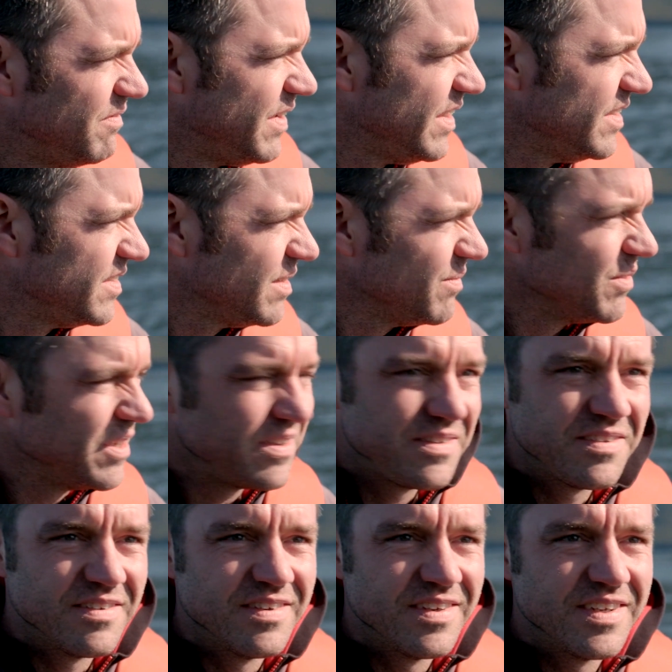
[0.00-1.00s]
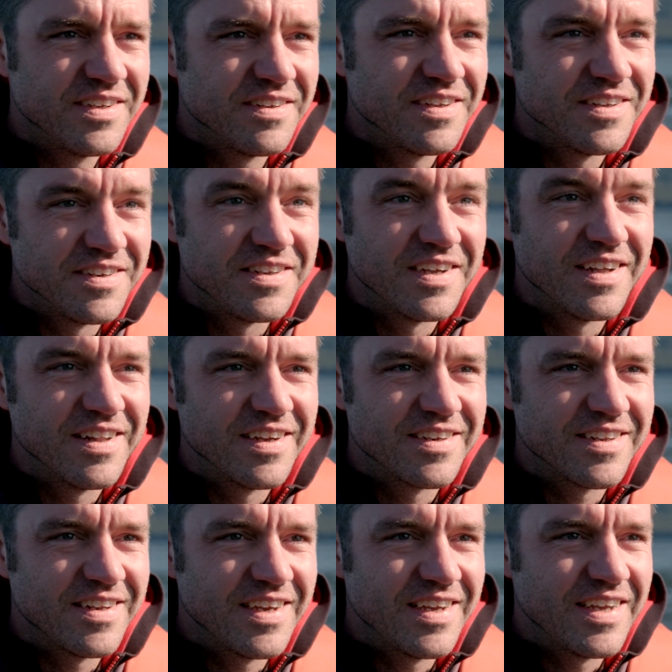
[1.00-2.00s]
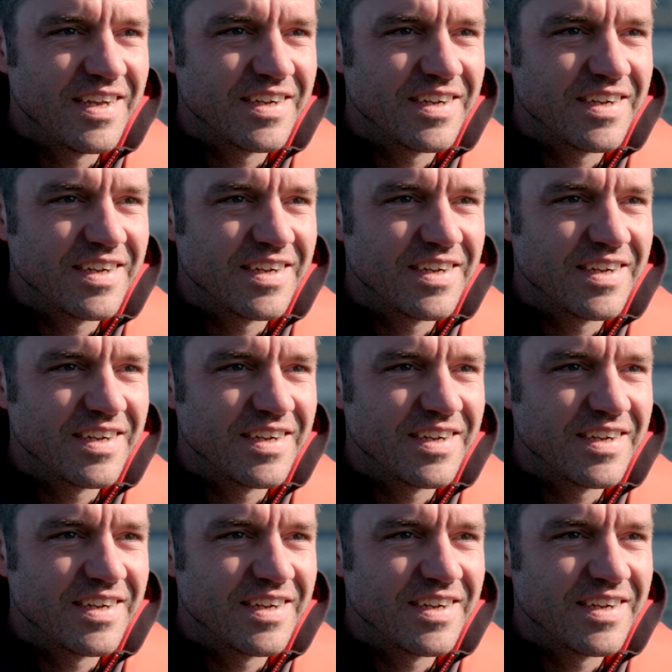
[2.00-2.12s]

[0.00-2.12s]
Very similar to a day like today,